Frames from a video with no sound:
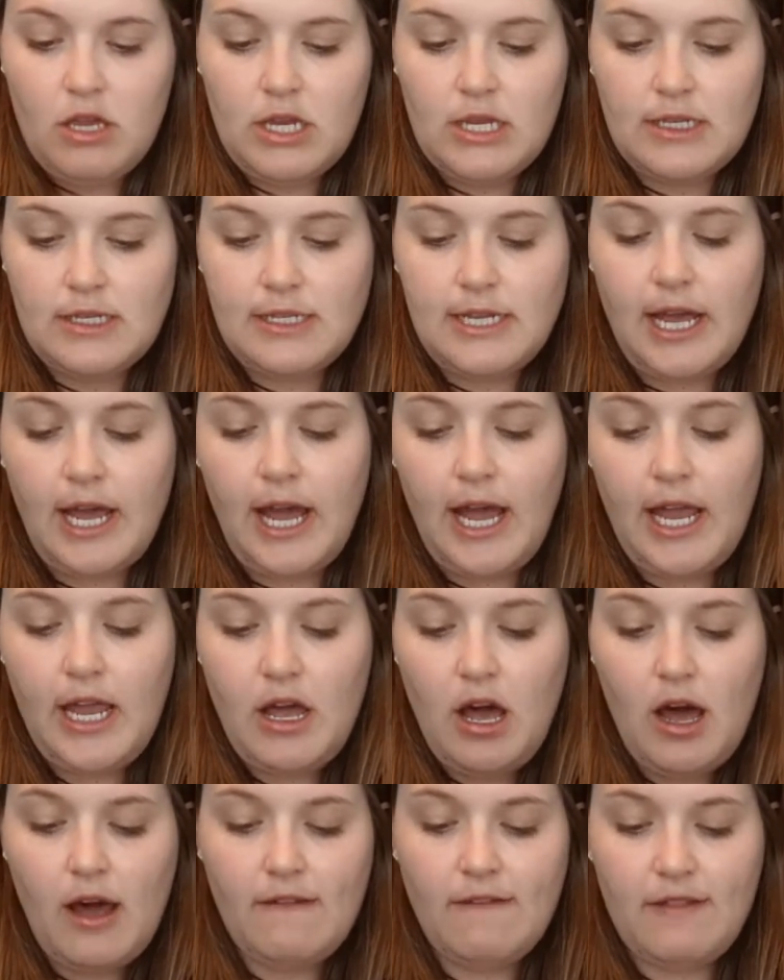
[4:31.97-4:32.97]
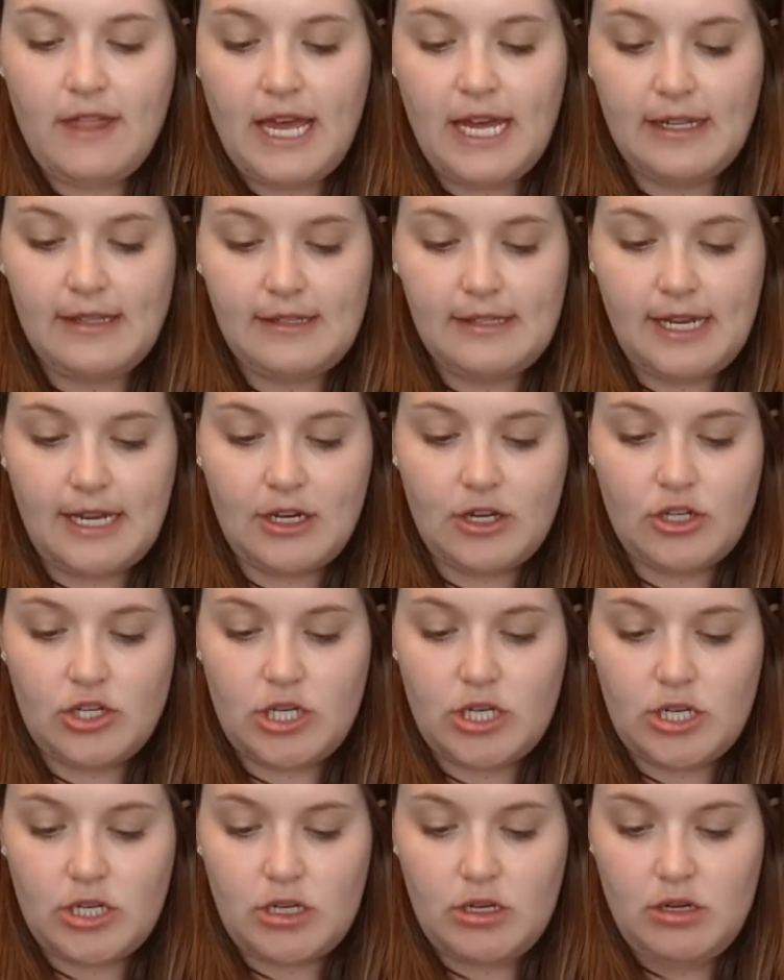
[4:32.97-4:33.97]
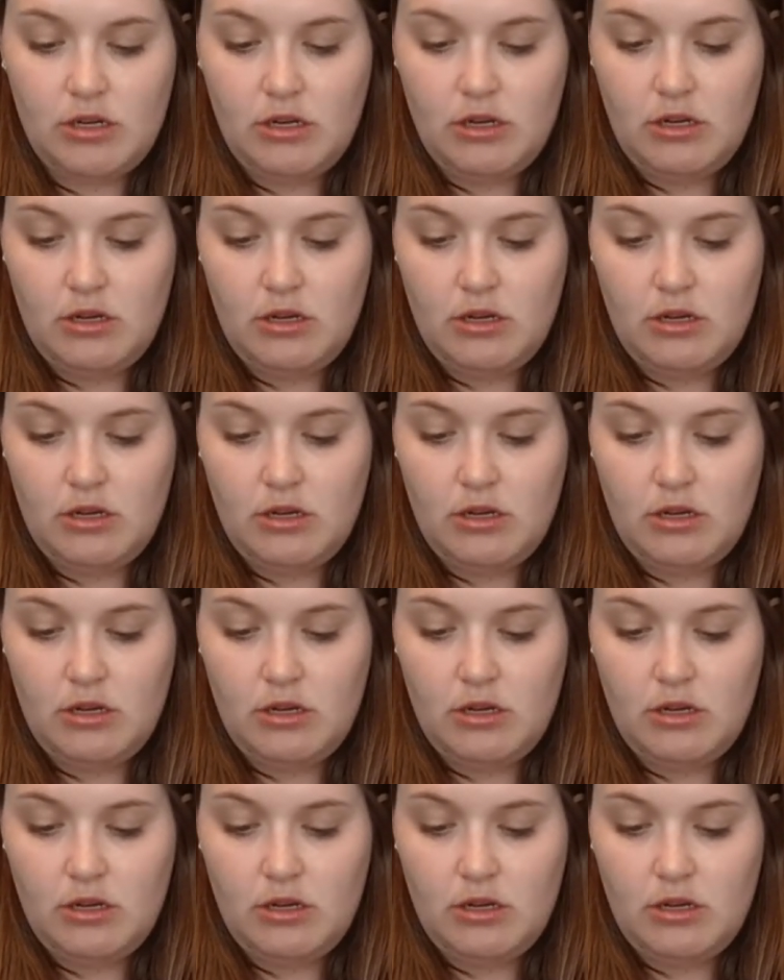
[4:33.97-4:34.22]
and tie off that section.